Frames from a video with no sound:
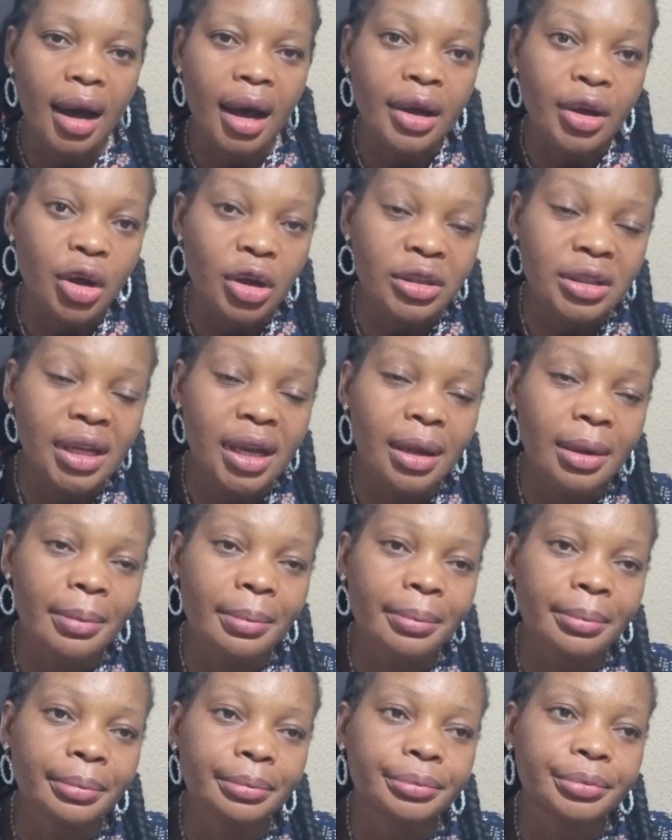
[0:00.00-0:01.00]
I got
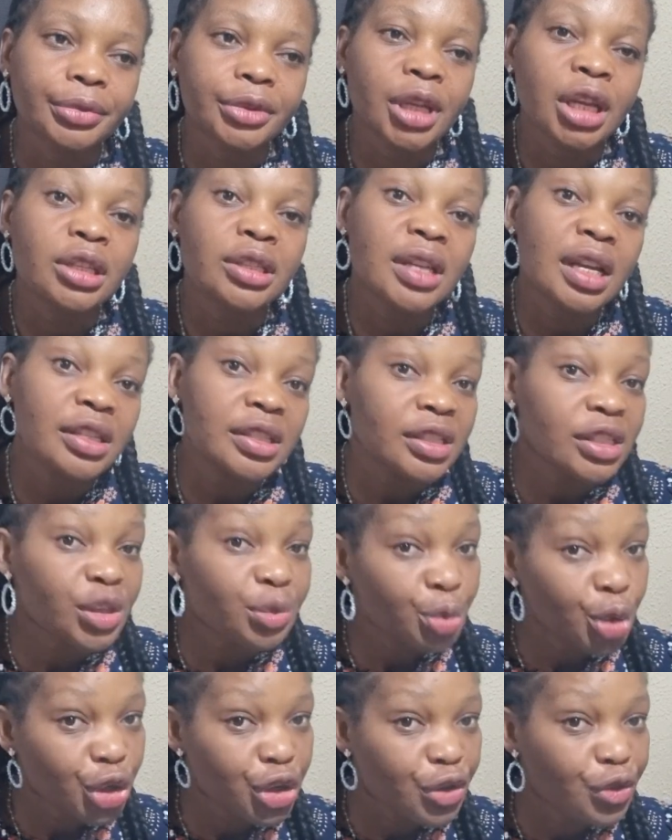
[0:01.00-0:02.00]
a
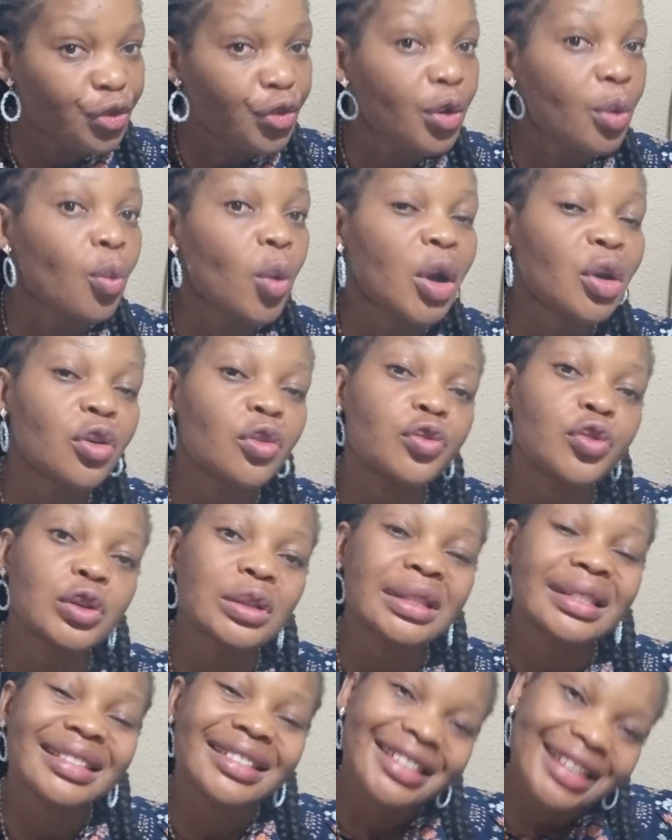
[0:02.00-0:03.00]
testimony from one of
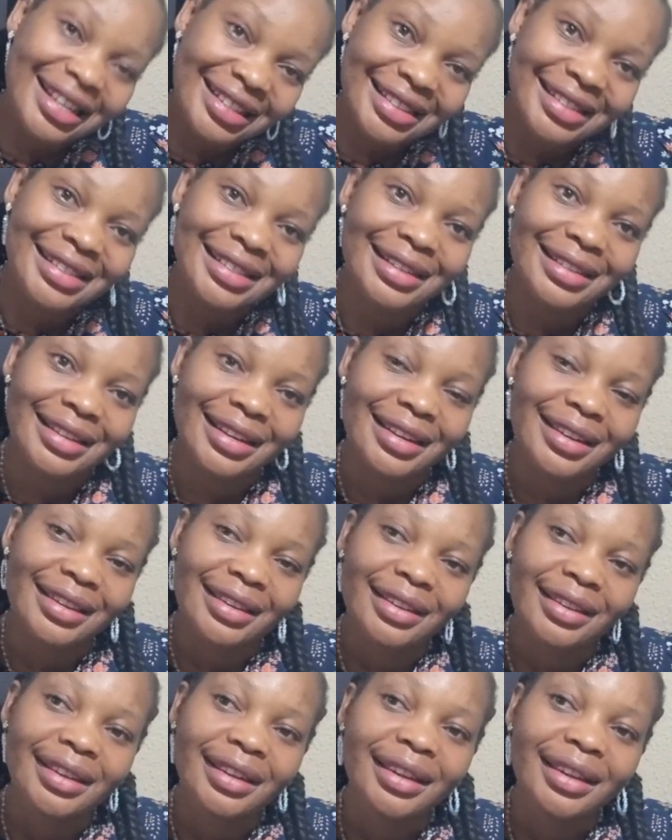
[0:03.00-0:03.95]
us yesterday